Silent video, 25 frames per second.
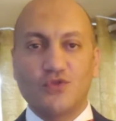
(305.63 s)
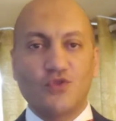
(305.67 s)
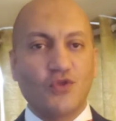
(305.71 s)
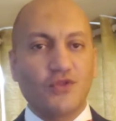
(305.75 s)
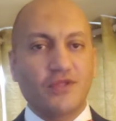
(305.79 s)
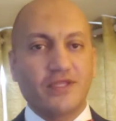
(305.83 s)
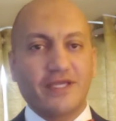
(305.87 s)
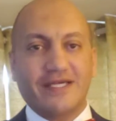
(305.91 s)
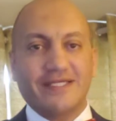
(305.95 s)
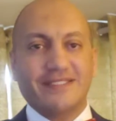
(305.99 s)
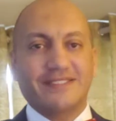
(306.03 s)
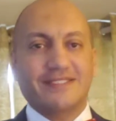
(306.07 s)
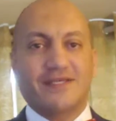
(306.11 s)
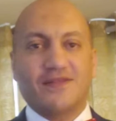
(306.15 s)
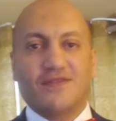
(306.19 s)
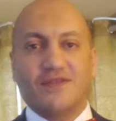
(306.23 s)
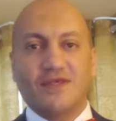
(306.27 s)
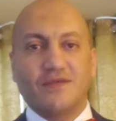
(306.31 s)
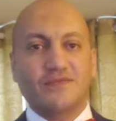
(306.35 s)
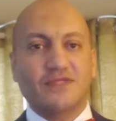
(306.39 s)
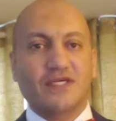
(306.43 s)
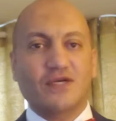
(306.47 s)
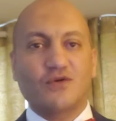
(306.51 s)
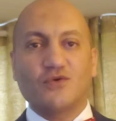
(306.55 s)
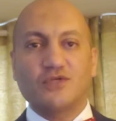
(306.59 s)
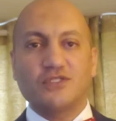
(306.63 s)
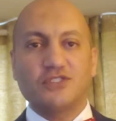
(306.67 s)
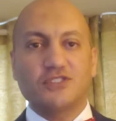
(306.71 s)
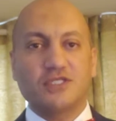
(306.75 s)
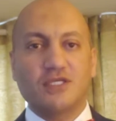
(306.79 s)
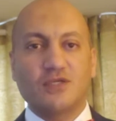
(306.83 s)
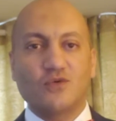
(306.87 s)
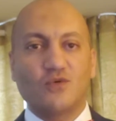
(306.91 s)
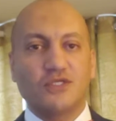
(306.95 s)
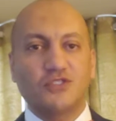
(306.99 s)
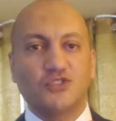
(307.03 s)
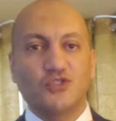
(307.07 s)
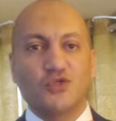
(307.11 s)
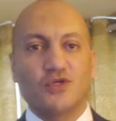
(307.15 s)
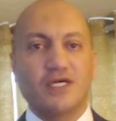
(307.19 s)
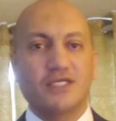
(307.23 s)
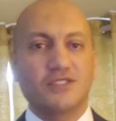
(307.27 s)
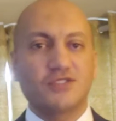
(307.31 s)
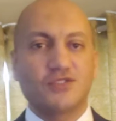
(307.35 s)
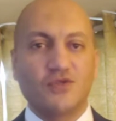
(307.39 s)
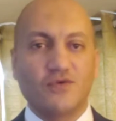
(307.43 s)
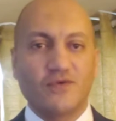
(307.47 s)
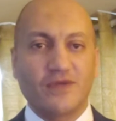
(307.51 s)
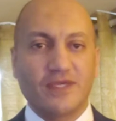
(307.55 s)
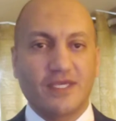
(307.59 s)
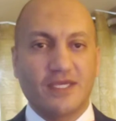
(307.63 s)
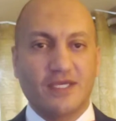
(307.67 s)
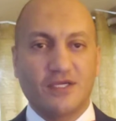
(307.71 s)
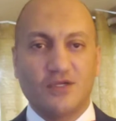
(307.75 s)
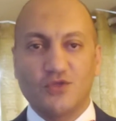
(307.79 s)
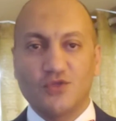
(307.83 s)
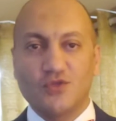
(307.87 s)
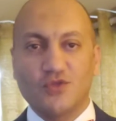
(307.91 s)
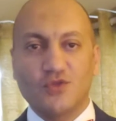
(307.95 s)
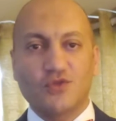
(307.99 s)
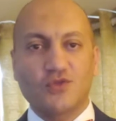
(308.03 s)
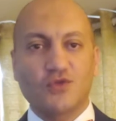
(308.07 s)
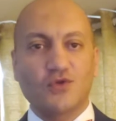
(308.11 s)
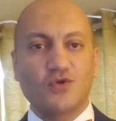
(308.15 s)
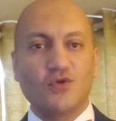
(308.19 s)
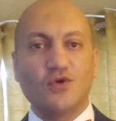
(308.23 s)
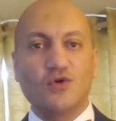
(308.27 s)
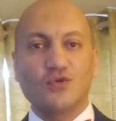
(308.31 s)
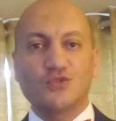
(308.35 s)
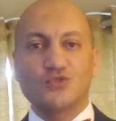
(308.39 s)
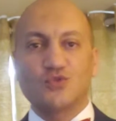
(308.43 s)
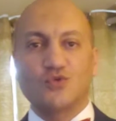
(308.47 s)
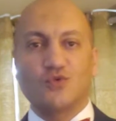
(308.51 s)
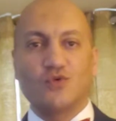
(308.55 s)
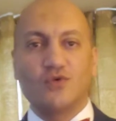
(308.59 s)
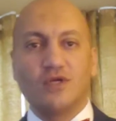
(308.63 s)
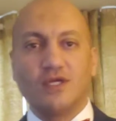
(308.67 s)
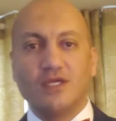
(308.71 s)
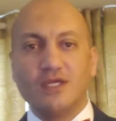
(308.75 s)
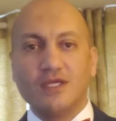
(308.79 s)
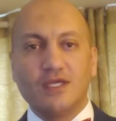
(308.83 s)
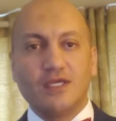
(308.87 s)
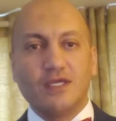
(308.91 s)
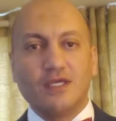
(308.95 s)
Don't ask them the question, what you guys doing here? You don't go to